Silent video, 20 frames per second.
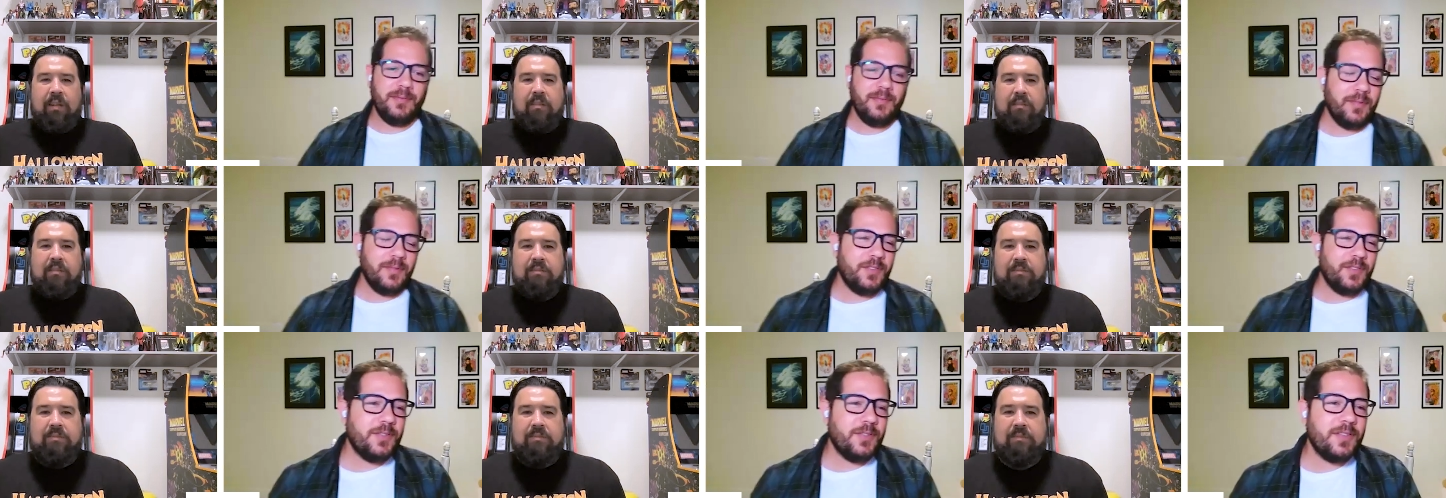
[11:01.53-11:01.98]

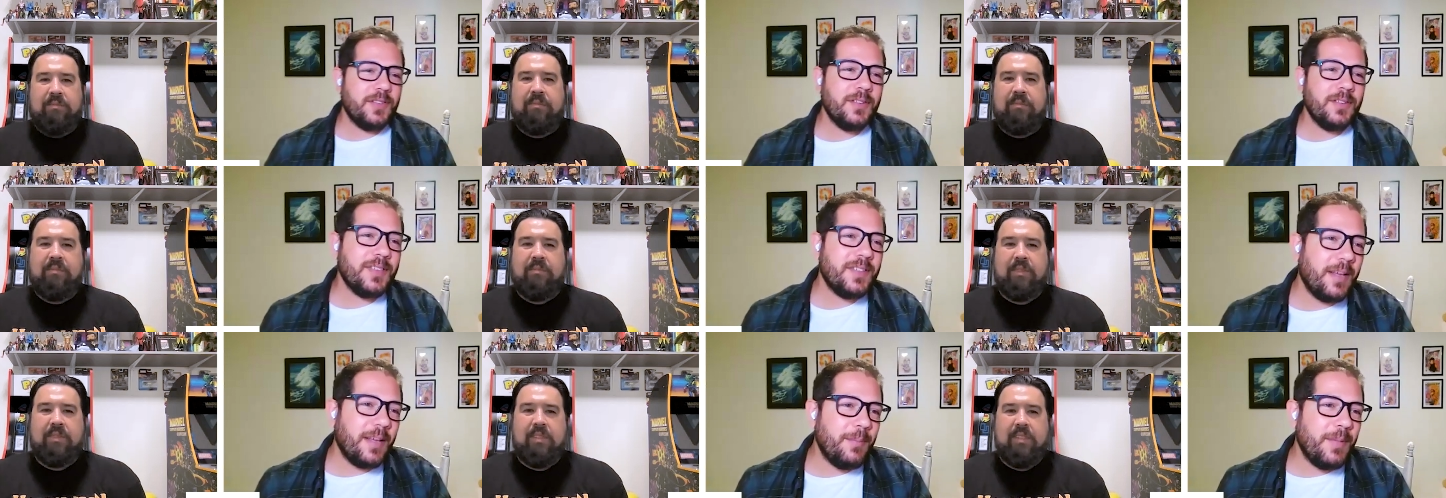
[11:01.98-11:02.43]
Speaker 1: which was
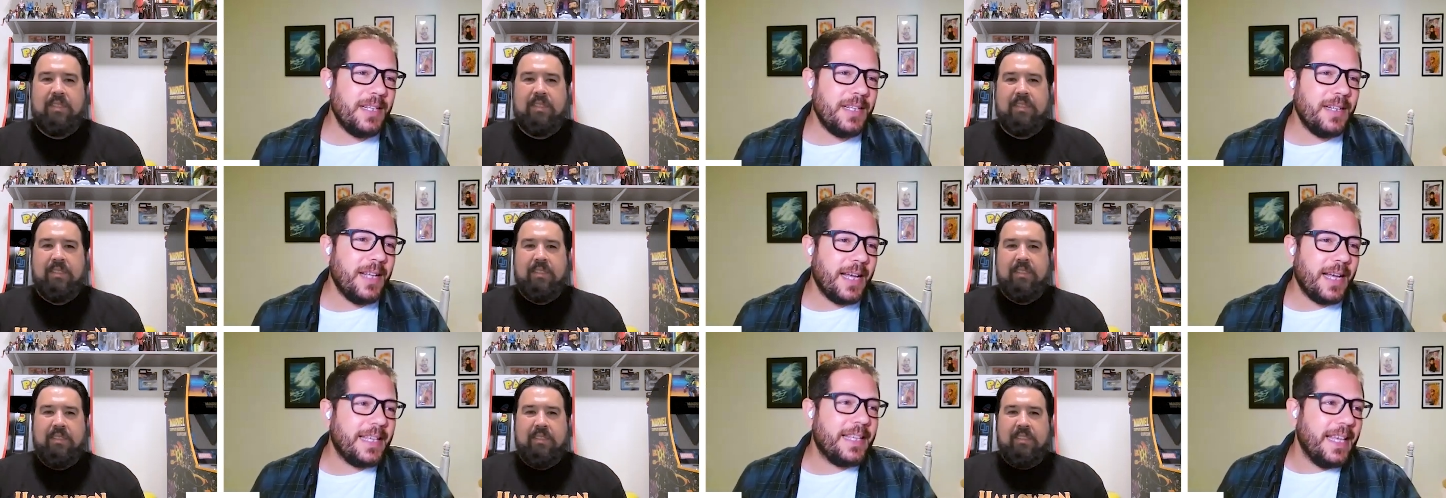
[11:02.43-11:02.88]
it's. I
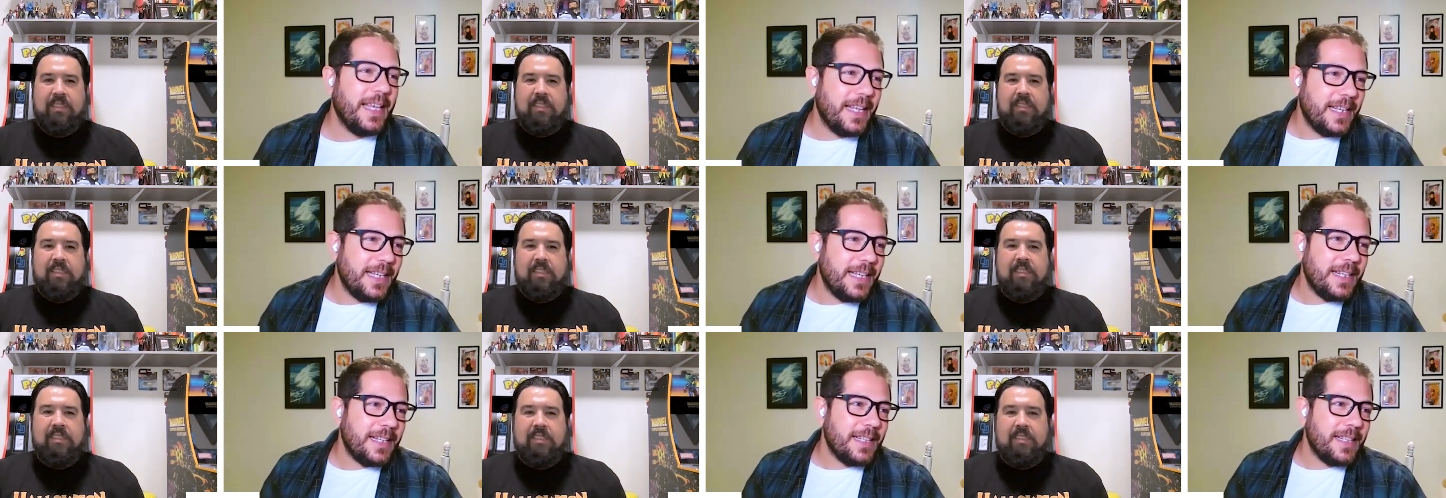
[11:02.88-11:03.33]
mean, I
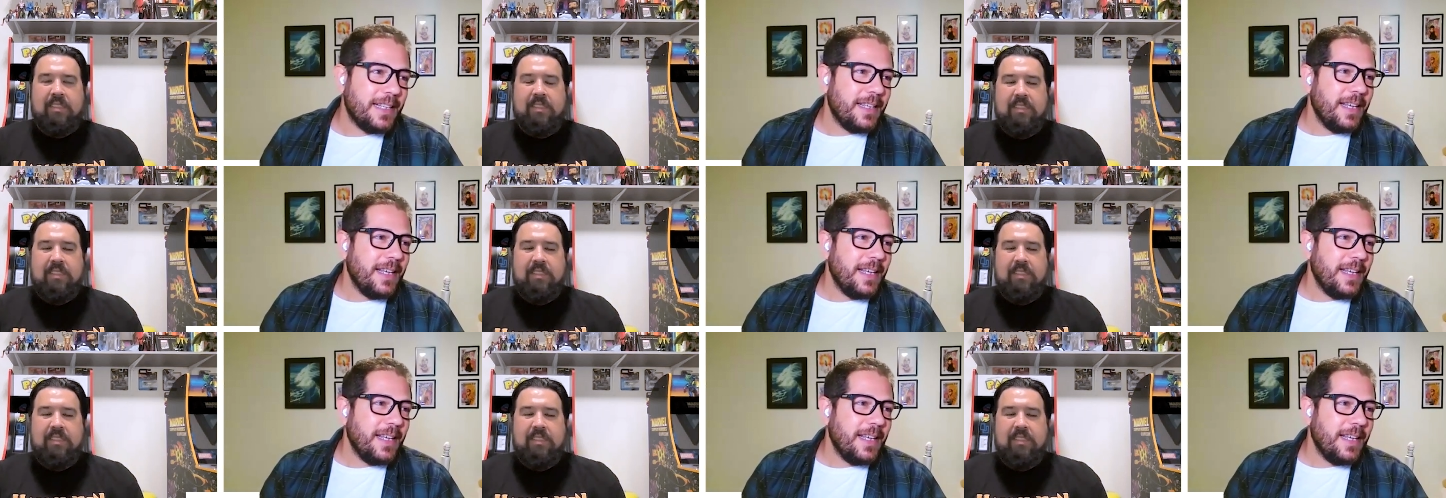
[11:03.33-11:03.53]
get it,